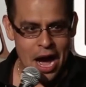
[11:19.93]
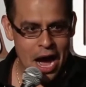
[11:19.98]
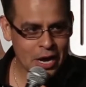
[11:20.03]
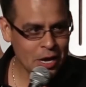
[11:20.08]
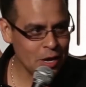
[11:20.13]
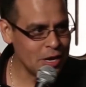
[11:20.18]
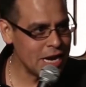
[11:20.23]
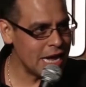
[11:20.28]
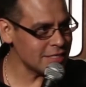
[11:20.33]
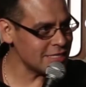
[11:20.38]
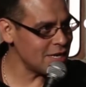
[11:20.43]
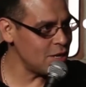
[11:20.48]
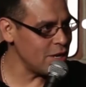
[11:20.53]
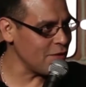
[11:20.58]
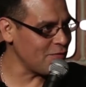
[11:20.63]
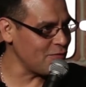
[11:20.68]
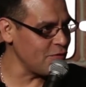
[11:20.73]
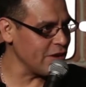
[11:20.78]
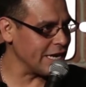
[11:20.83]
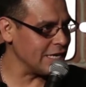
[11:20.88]
How do you not
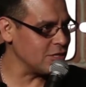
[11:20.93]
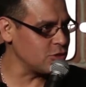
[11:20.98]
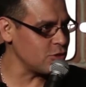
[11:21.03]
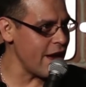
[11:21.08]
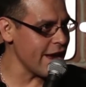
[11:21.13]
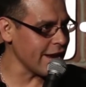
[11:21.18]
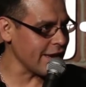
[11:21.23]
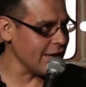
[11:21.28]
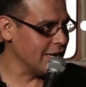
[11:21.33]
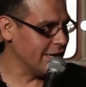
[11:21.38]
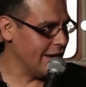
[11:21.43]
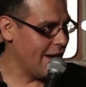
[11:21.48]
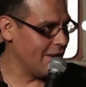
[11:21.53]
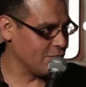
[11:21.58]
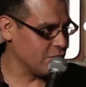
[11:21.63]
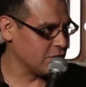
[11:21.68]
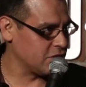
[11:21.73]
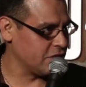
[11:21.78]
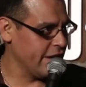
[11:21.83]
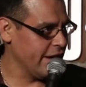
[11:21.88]
sound like freaking Dracula
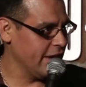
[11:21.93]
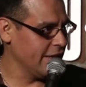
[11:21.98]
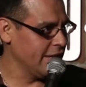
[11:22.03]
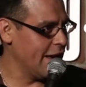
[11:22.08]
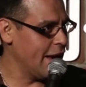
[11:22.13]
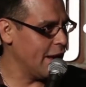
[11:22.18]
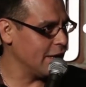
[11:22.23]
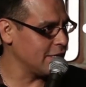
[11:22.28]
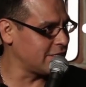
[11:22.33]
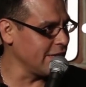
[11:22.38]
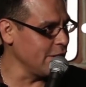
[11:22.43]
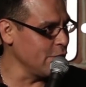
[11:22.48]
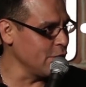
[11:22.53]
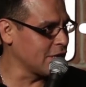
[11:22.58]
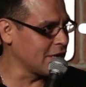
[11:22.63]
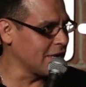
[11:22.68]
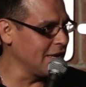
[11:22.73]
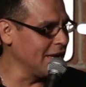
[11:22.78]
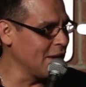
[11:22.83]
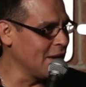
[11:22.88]
after saying that?
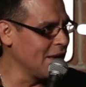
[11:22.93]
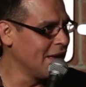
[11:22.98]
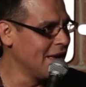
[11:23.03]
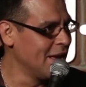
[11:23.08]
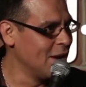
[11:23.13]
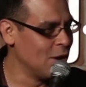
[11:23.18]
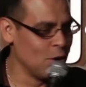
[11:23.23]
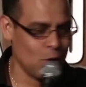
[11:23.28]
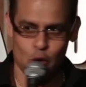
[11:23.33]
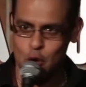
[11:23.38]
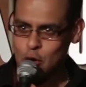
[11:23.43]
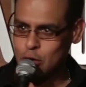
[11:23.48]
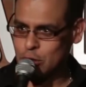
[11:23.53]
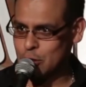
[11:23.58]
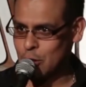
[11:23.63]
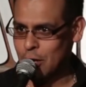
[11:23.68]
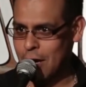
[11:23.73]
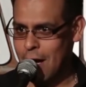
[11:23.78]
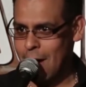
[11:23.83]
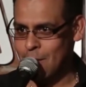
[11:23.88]
Seriously?
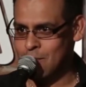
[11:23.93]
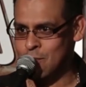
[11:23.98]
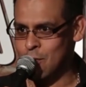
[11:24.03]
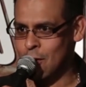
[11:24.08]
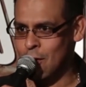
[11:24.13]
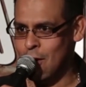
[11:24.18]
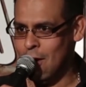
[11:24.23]
Ursula.